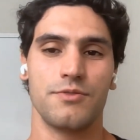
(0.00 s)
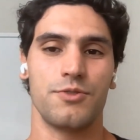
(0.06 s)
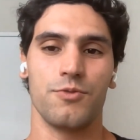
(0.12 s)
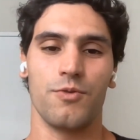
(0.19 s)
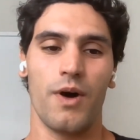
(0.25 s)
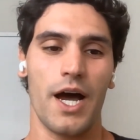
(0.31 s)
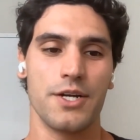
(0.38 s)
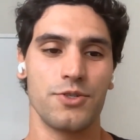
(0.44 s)

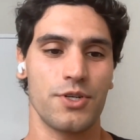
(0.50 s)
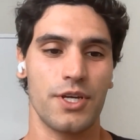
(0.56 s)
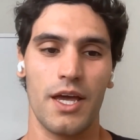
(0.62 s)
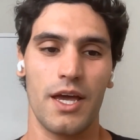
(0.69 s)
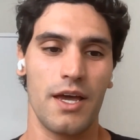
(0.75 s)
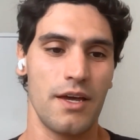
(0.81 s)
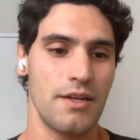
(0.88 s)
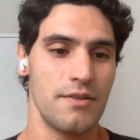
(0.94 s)
to
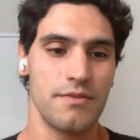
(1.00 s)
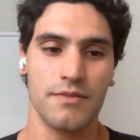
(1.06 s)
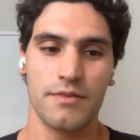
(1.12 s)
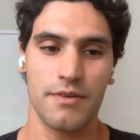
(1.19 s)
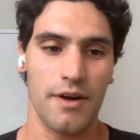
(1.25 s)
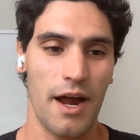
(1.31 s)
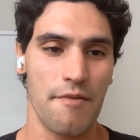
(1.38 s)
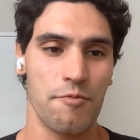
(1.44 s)
educate
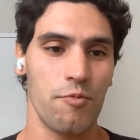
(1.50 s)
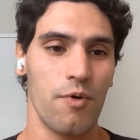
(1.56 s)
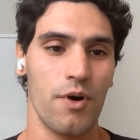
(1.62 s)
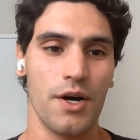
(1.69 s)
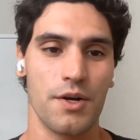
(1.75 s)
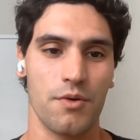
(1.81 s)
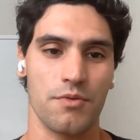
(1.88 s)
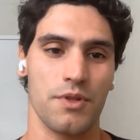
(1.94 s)

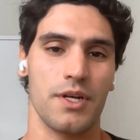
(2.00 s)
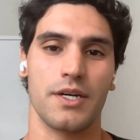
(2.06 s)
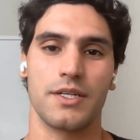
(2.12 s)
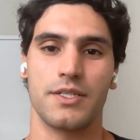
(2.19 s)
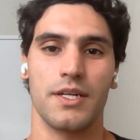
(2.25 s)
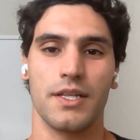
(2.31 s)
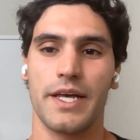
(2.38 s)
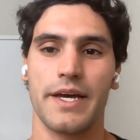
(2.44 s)
everyone on
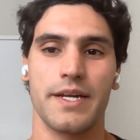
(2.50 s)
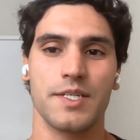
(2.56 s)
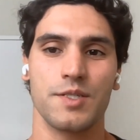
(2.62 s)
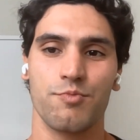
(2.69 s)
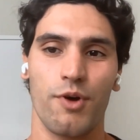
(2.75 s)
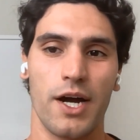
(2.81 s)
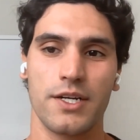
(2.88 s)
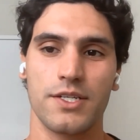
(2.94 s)
like the
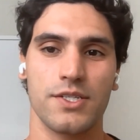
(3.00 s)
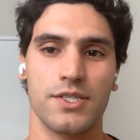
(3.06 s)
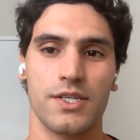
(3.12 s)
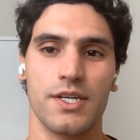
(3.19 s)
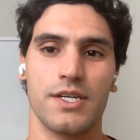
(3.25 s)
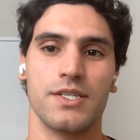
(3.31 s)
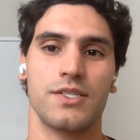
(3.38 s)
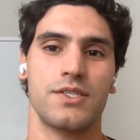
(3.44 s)
latest
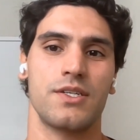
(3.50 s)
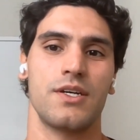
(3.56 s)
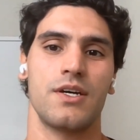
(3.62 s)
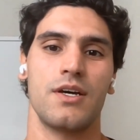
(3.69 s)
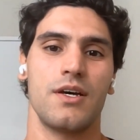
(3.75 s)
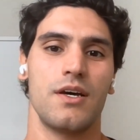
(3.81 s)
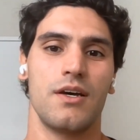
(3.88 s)
practices.